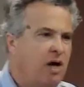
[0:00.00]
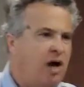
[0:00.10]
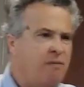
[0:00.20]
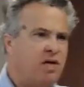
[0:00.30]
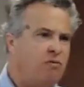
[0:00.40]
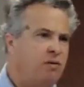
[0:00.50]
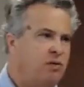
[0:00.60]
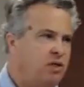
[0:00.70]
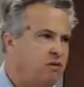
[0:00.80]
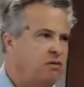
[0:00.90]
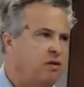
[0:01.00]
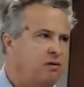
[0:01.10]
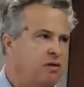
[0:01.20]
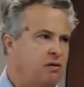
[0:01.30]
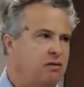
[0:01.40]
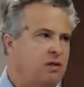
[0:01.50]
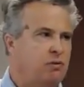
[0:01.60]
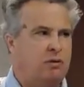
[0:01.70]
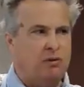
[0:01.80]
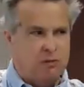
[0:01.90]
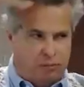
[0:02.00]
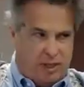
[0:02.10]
How many women do you hear out there with their little